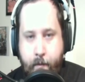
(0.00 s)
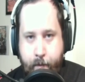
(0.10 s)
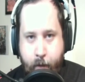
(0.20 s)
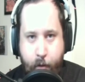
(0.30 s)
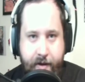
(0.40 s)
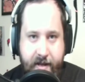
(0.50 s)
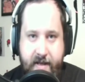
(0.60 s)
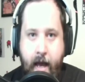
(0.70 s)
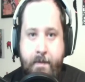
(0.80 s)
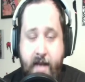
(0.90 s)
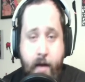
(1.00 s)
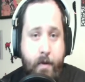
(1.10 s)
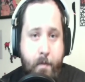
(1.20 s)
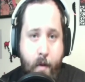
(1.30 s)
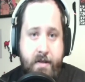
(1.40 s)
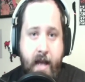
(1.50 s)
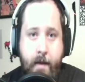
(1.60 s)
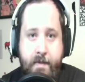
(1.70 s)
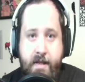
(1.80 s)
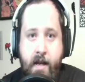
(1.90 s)
both of these games and with most
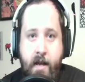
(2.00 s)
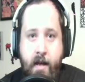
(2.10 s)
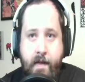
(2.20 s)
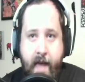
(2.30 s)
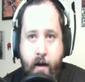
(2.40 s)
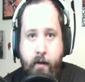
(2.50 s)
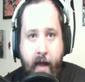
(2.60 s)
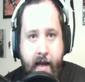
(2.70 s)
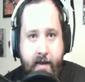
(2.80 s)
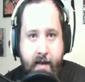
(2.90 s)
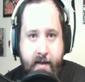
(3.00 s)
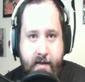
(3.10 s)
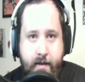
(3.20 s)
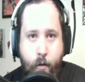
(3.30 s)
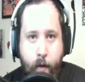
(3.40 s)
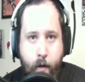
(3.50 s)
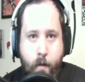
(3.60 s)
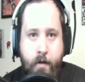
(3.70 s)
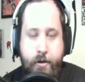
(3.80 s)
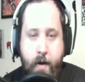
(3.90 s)
games that are like this,
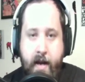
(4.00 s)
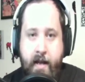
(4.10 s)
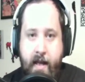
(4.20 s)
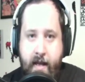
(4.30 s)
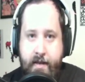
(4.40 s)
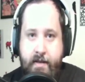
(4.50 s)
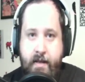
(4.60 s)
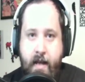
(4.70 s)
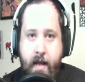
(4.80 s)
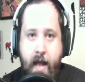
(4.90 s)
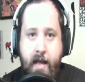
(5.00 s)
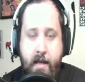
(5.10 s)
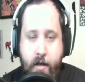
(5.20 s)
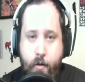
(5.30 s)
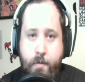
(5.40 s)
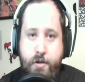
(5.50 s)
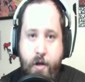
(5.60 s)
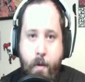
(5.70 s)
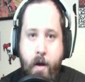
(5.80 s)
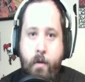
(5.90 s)
real-world trading is a huge
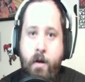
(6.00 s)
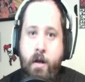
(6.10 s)
no-no.